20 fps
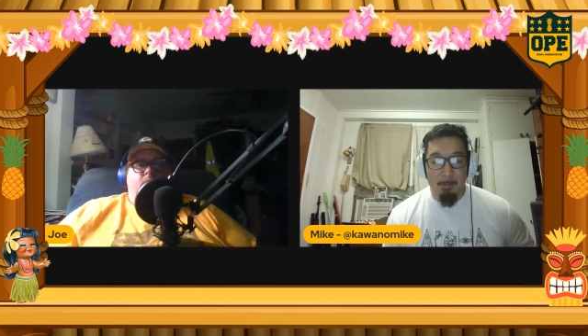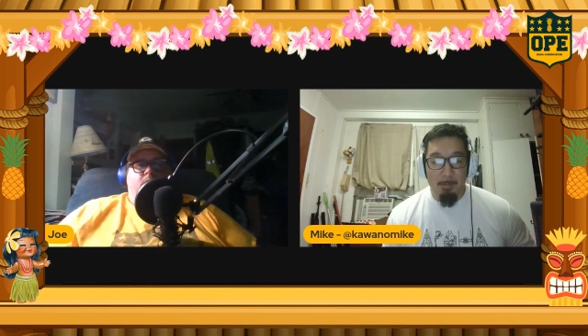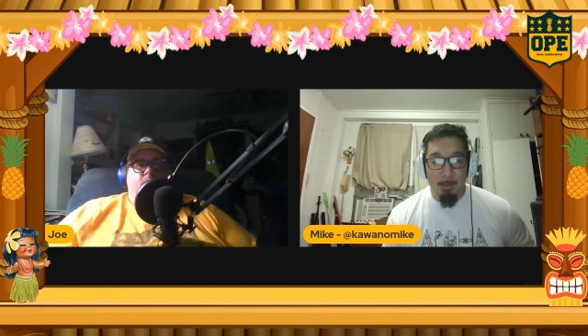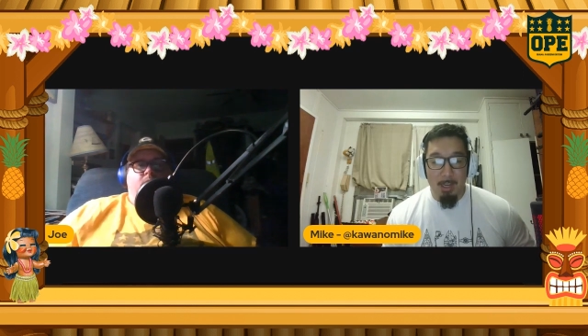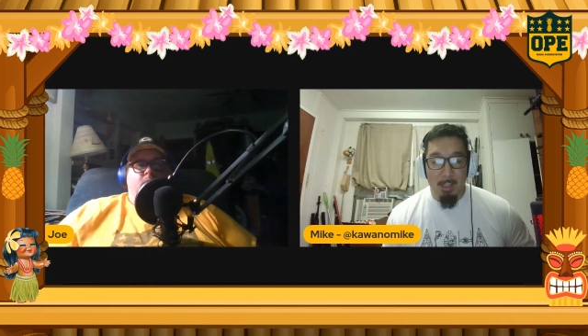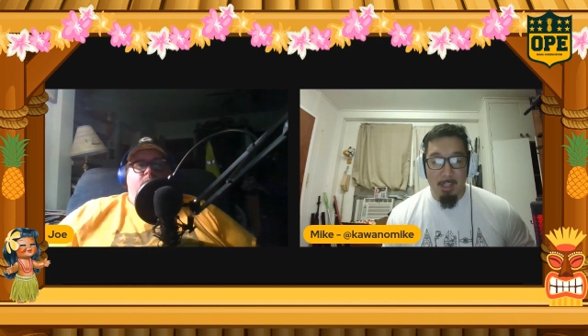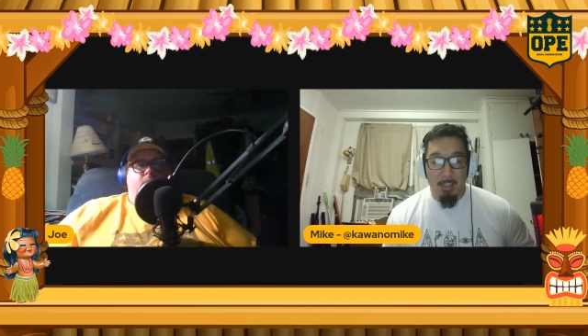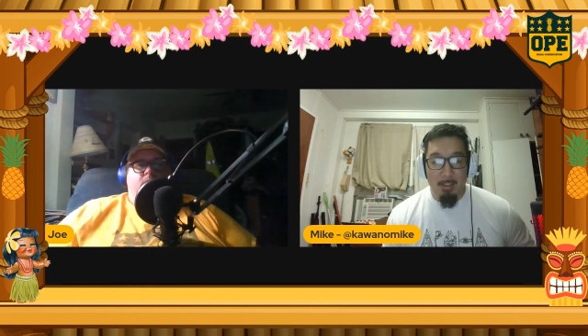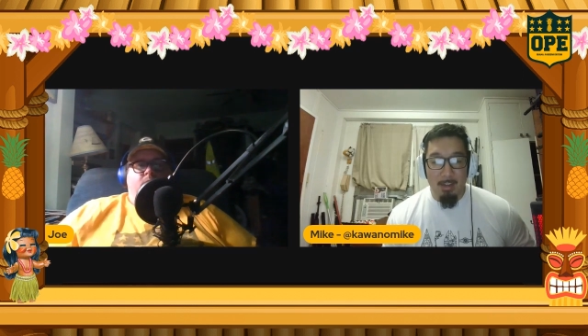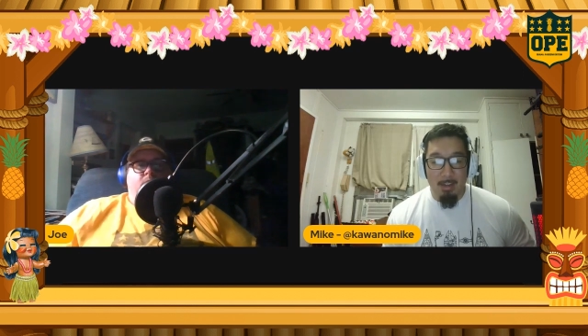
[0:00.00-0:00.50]

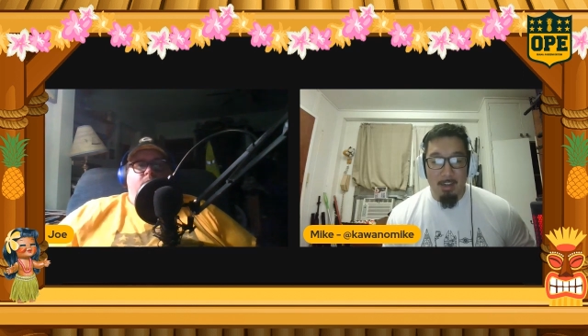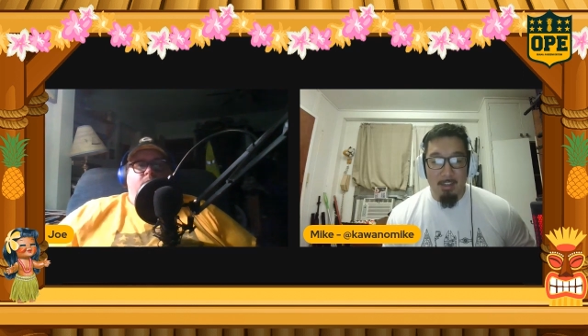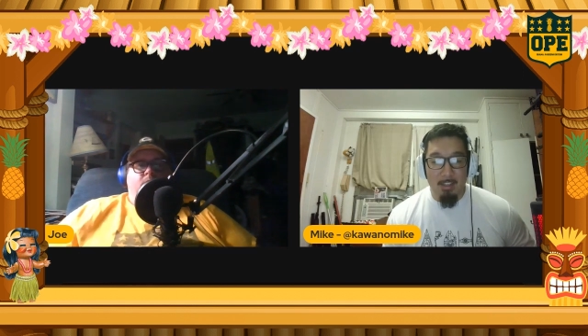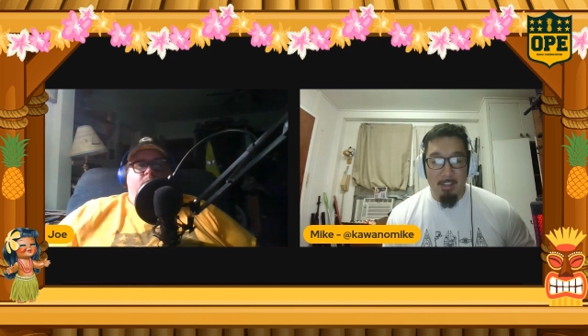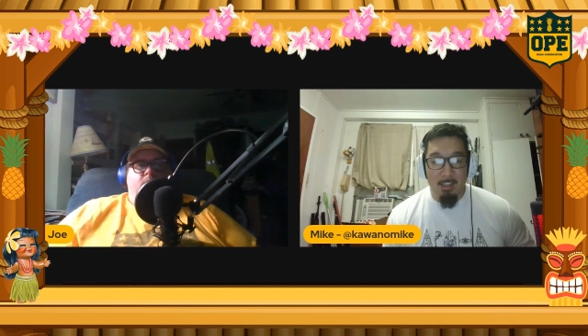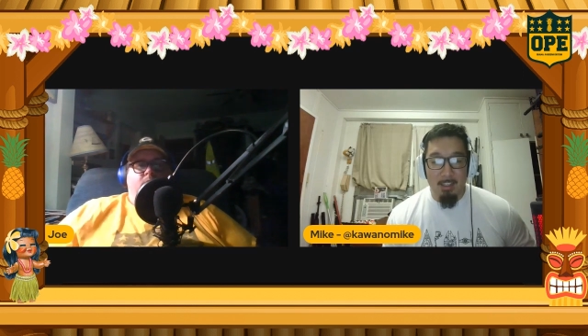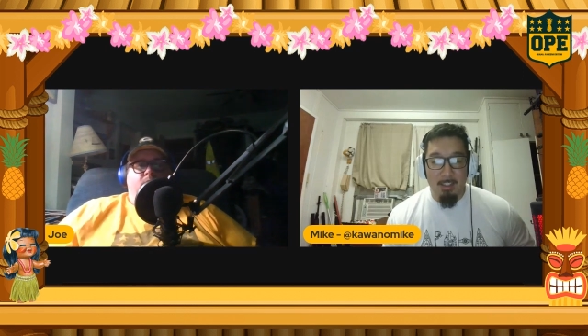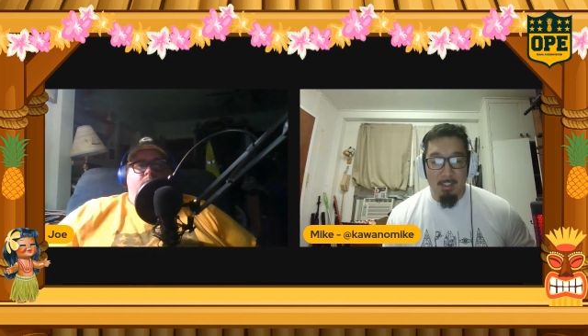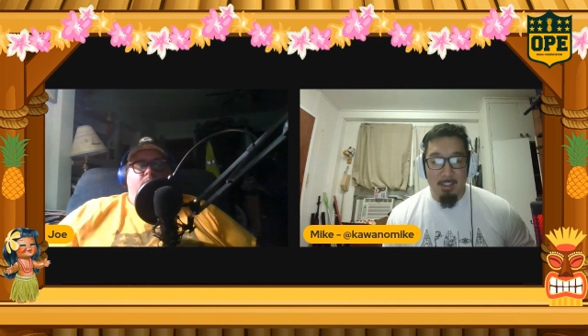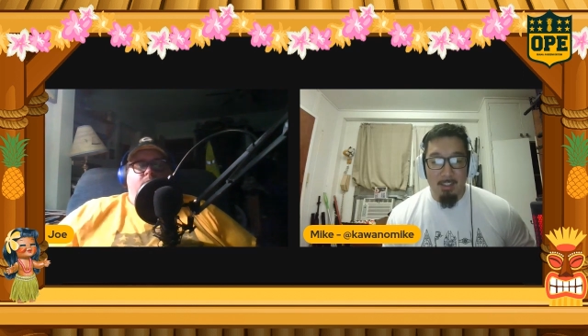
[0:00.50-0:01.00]
by the
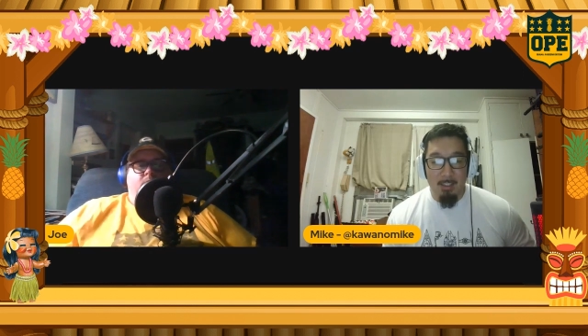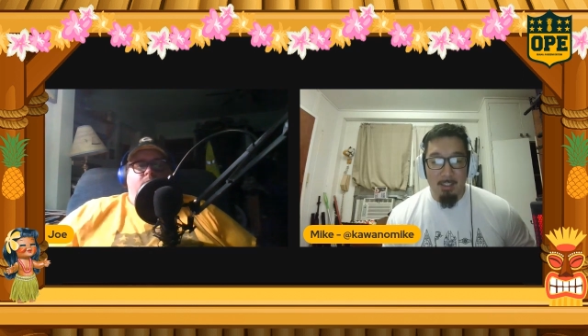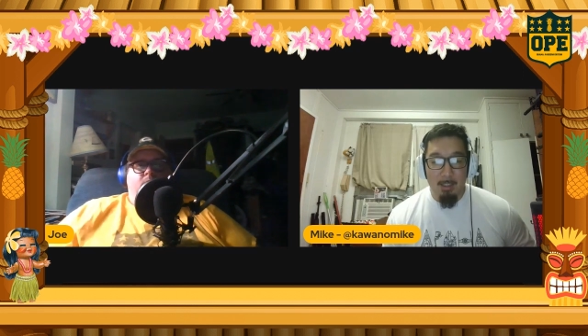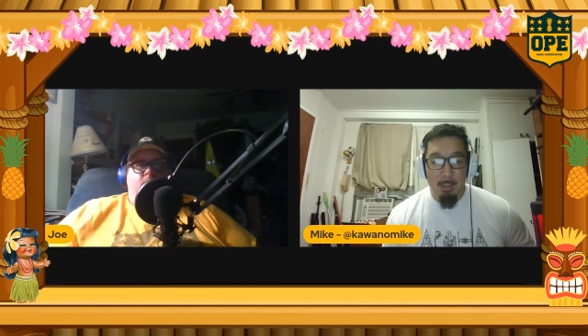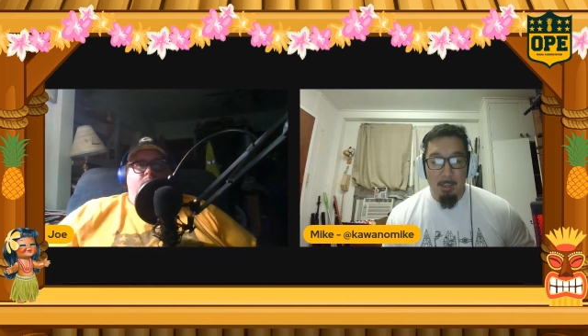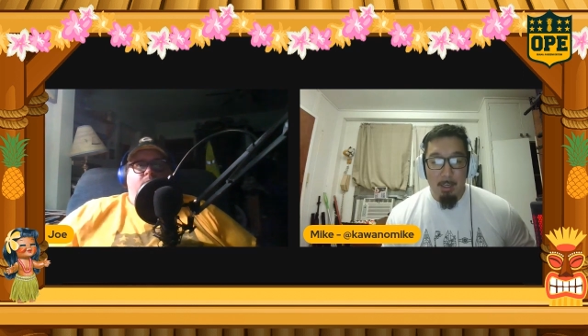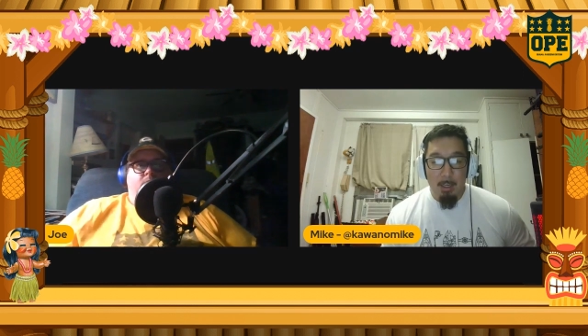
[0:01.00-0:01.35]
Titans.